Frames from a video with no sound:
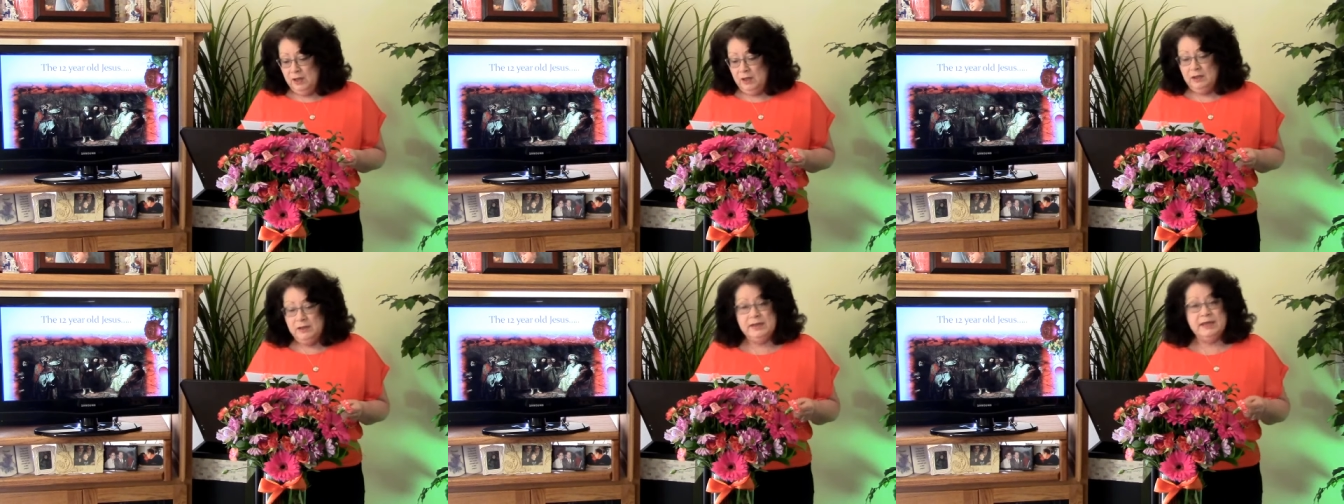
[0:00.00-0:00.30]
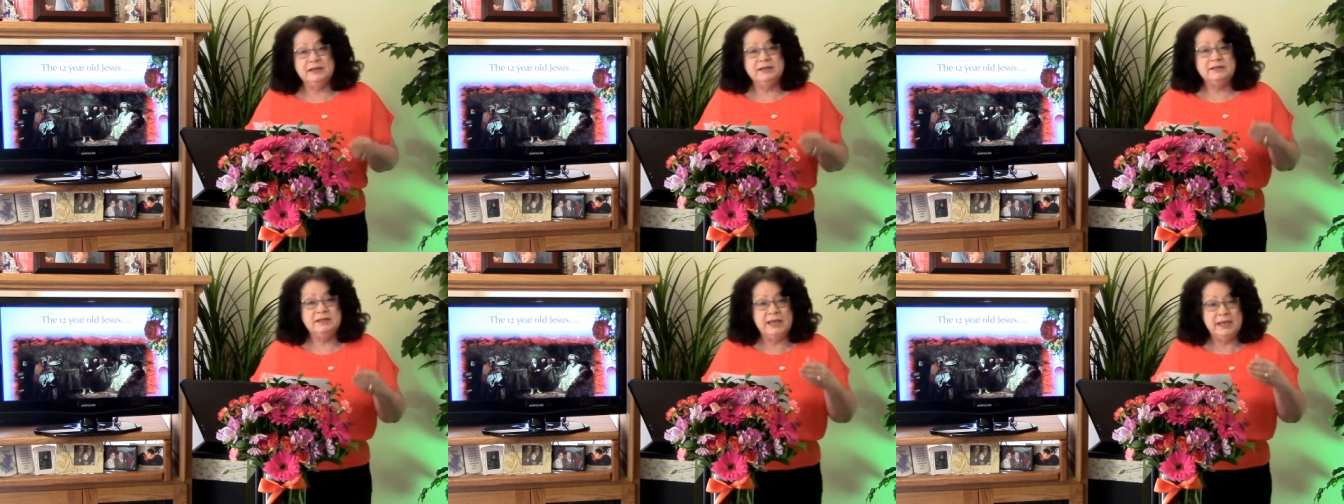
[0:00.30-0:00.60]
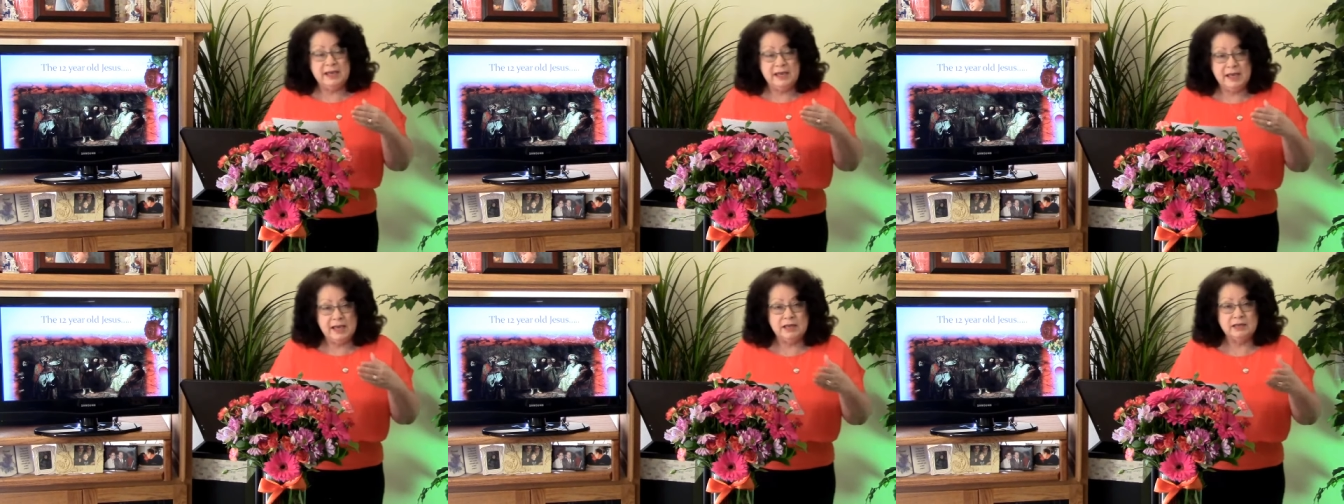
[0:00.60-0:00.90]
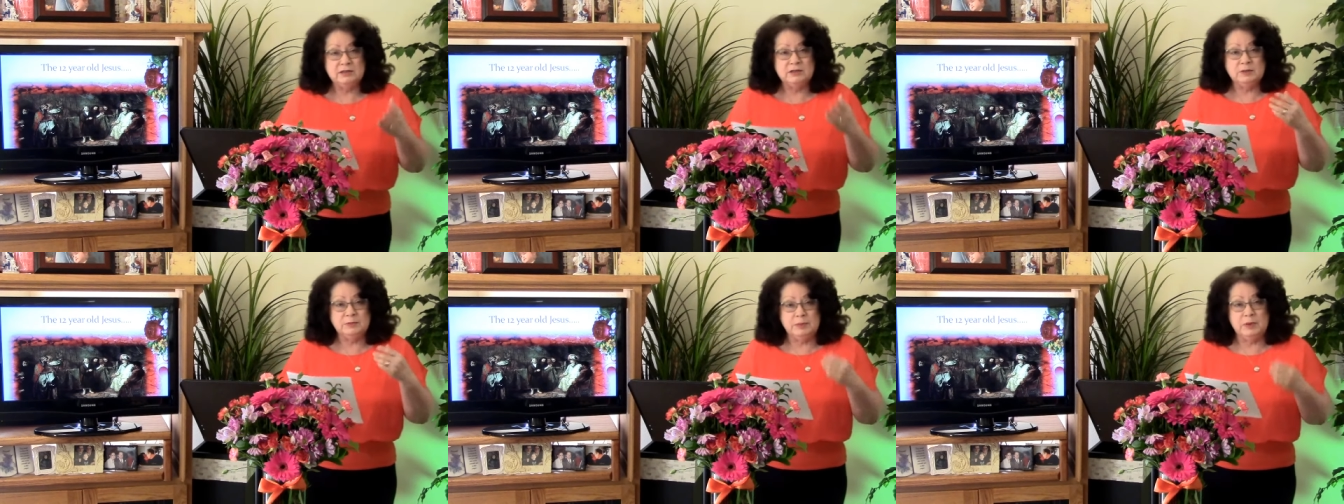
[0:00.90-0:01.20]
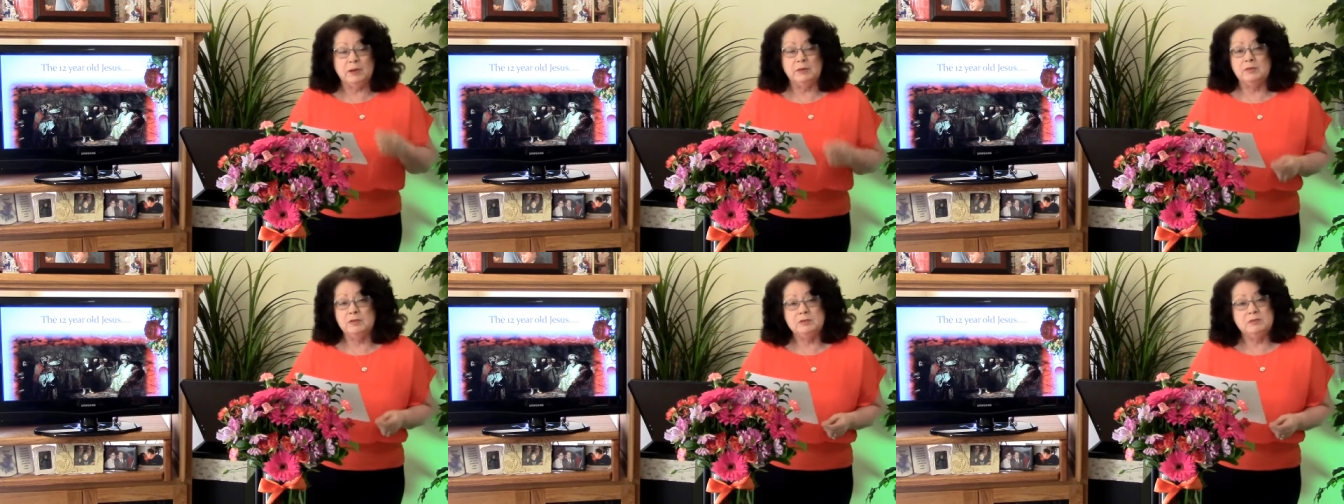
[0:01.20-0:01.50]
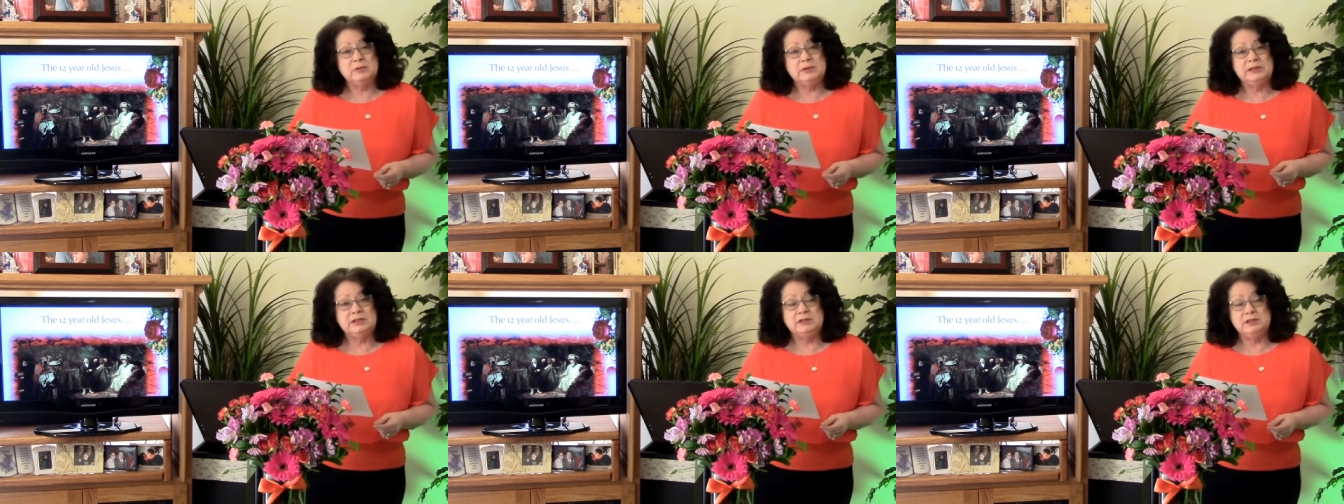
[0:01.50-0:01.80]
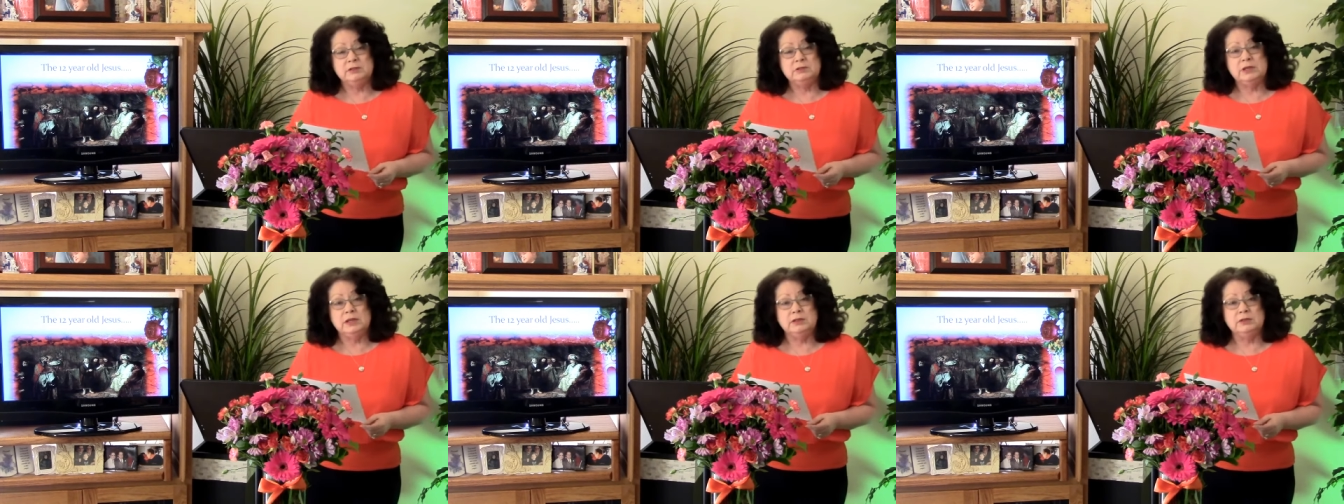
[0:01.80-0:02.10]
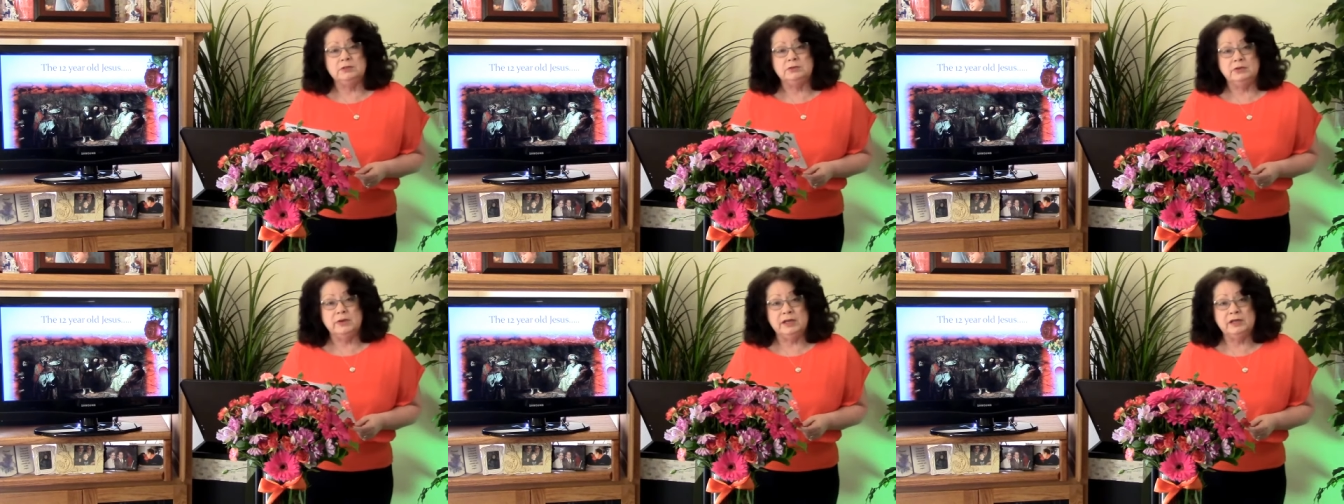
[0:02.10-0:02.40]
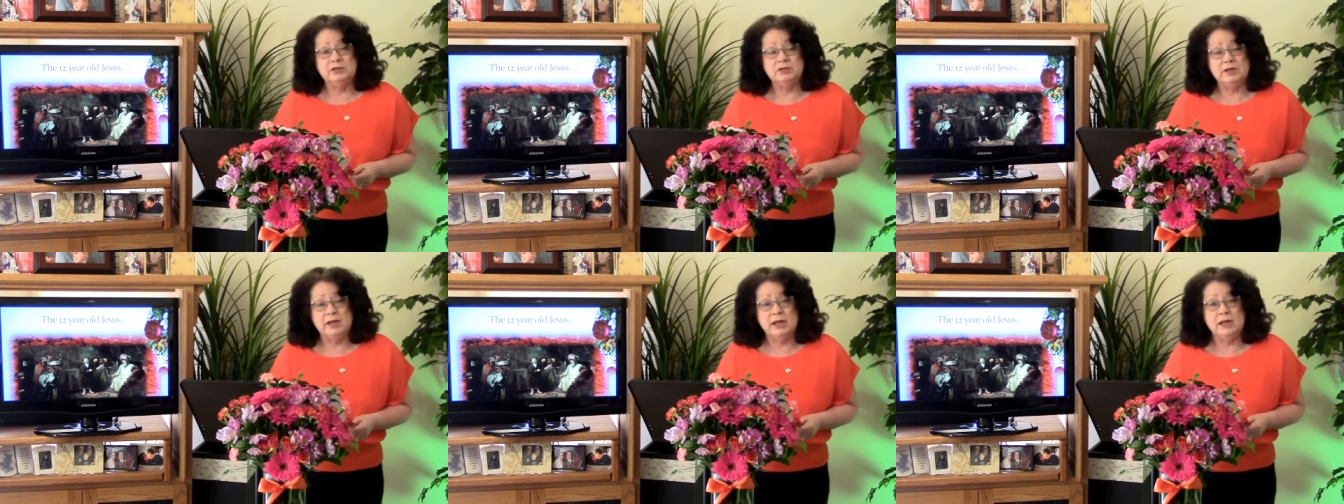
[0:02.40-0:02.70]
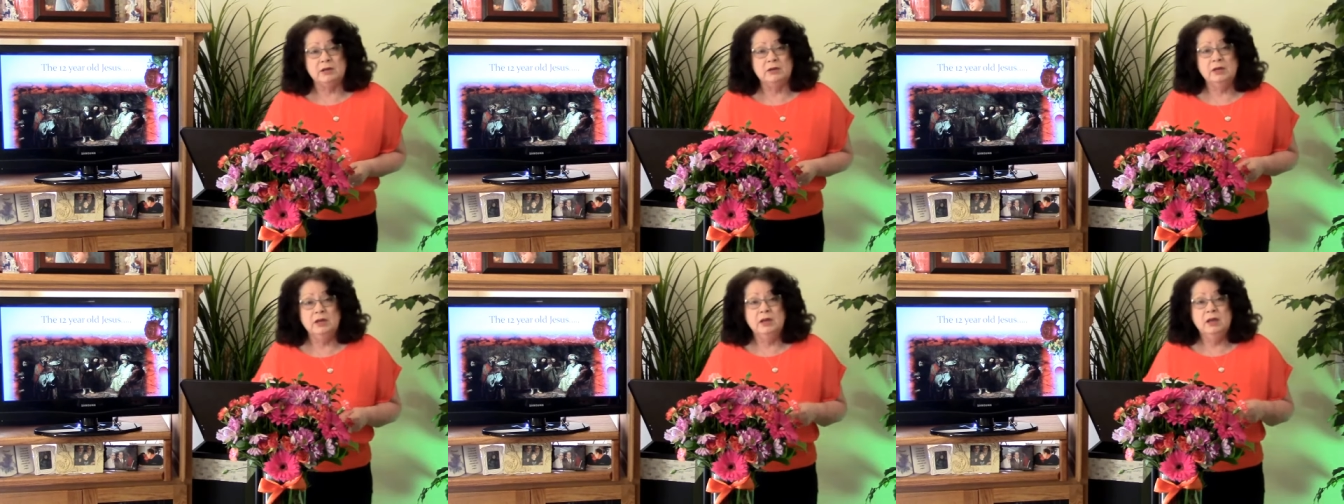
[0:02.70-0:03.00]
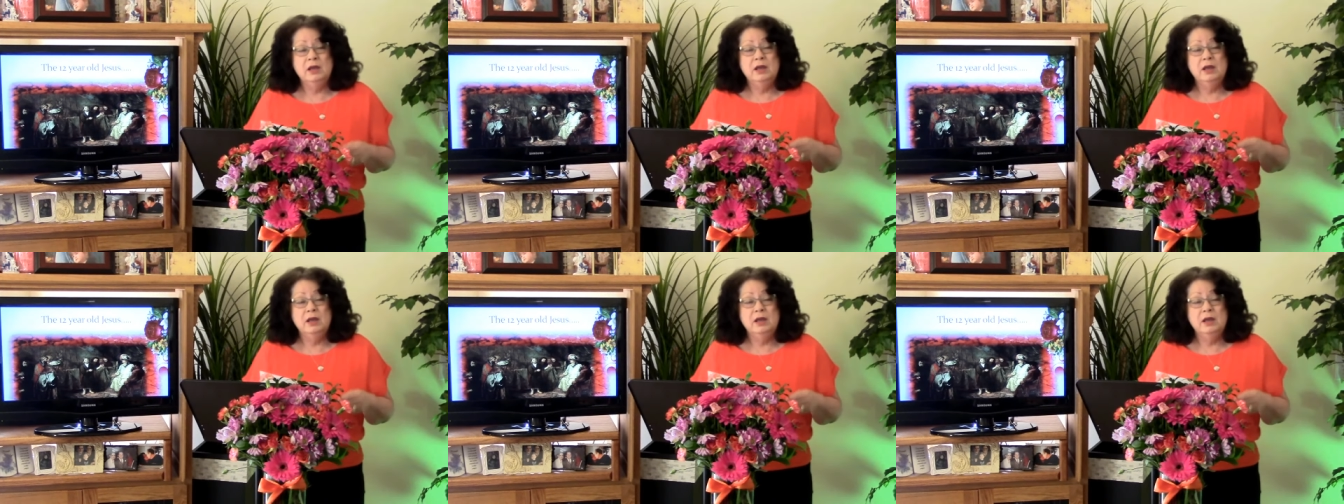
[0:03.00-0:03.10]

Yes, he had to probably still take the trash out.